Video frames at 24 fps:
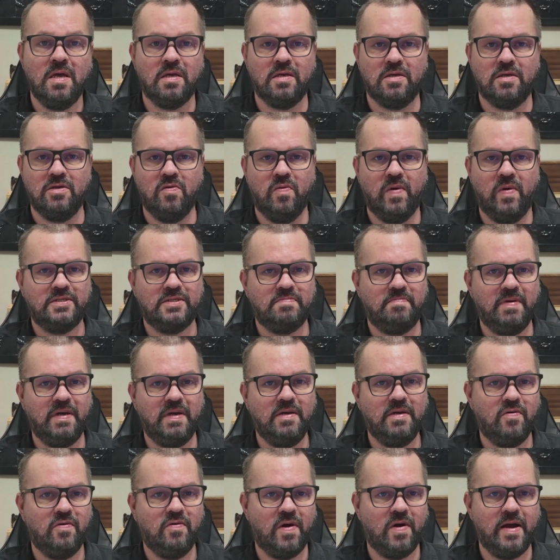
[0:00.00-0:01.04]
USB
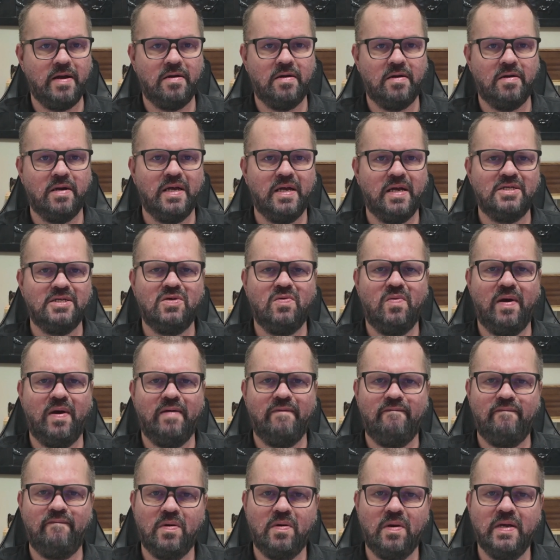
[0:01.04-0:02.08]
creator into a
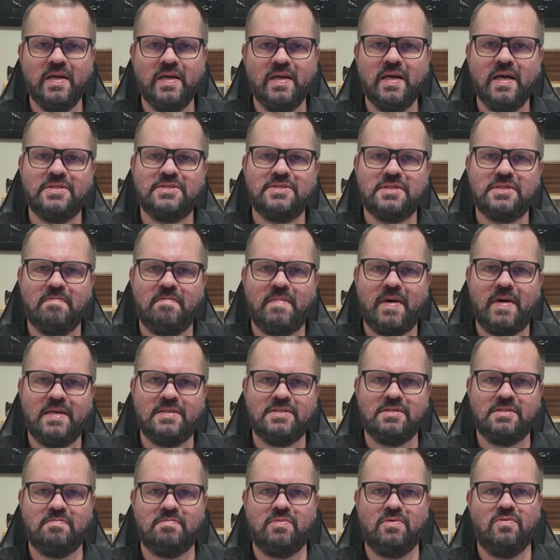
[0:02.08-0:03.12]
fully
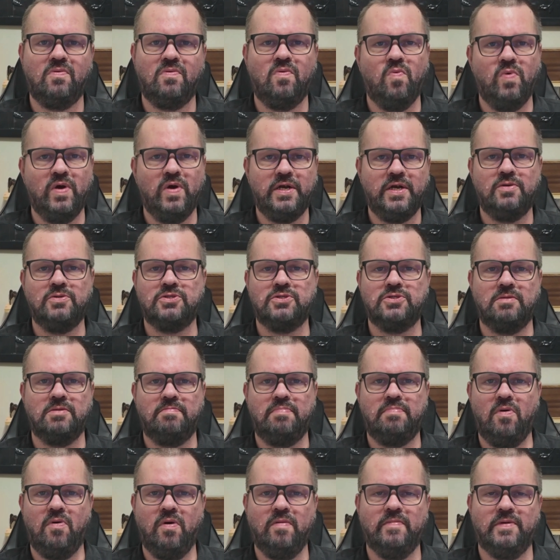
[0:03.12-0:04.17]
customizable Windows
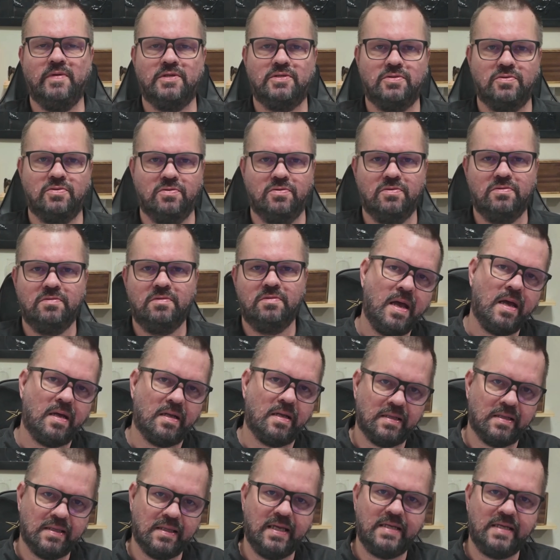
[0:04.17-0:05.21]
deployment tool.
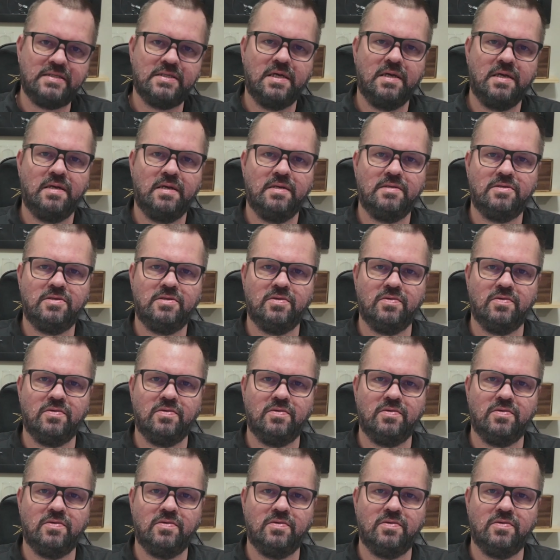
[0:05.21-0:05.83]
Let's get into